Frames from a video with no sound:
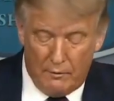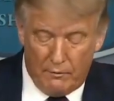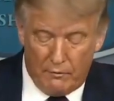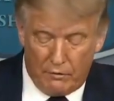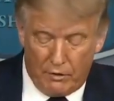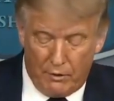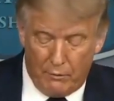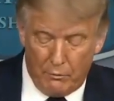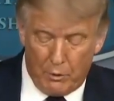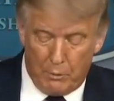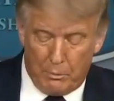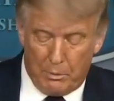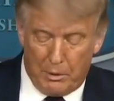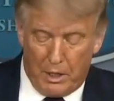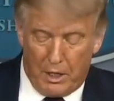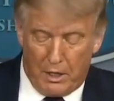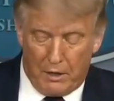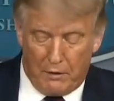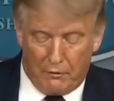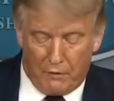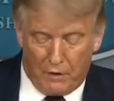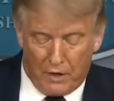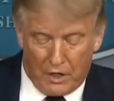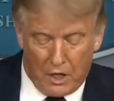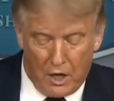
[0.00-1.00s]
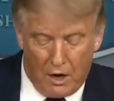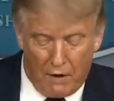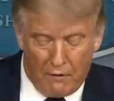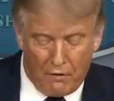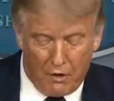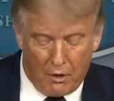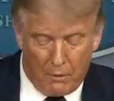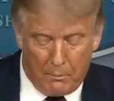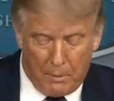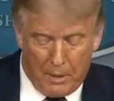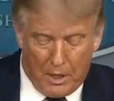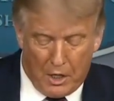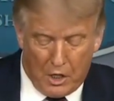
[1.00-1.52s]
from the blood of
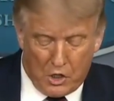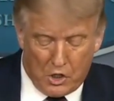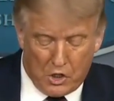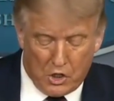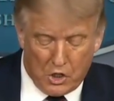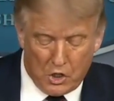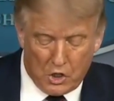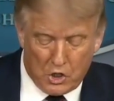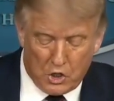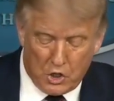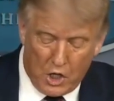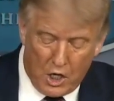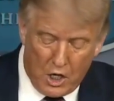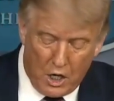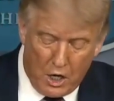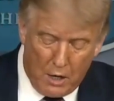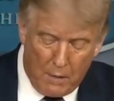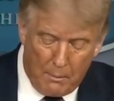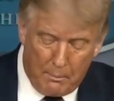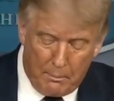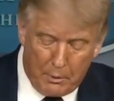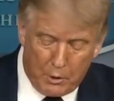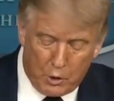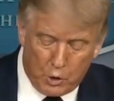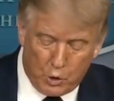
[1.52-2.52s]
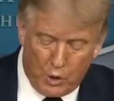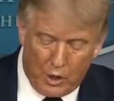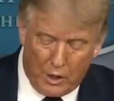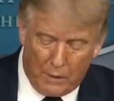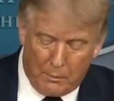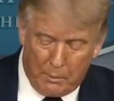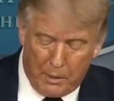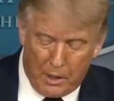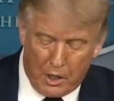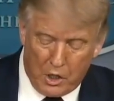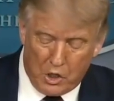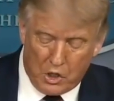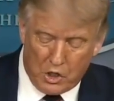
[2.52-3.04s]
recovered patients to help
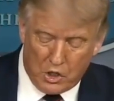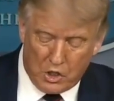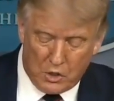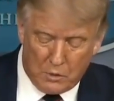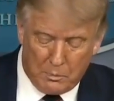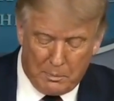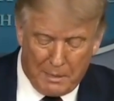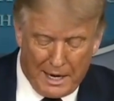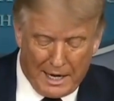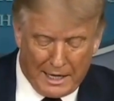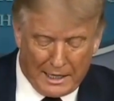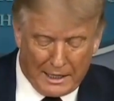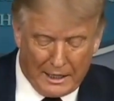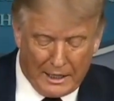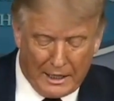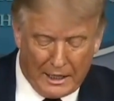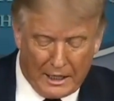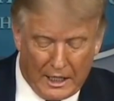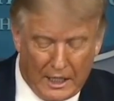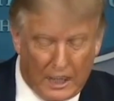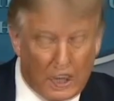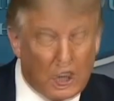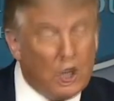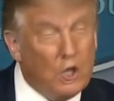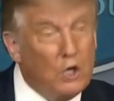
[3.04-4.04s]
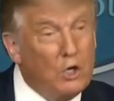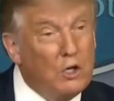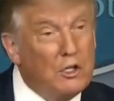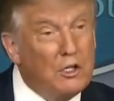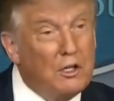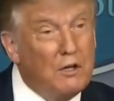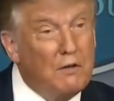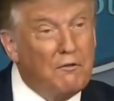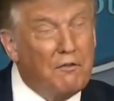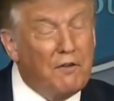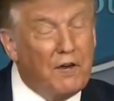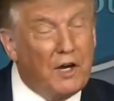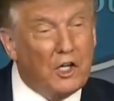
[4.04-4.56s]
treat patients battling a
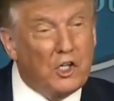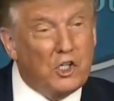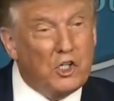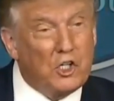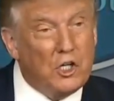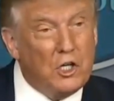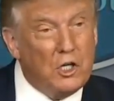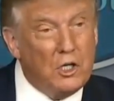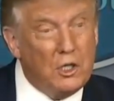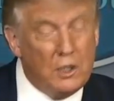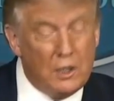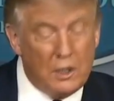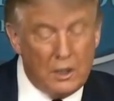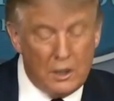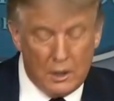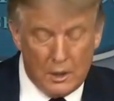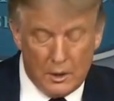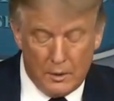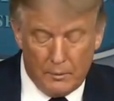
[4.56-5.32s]
current infection.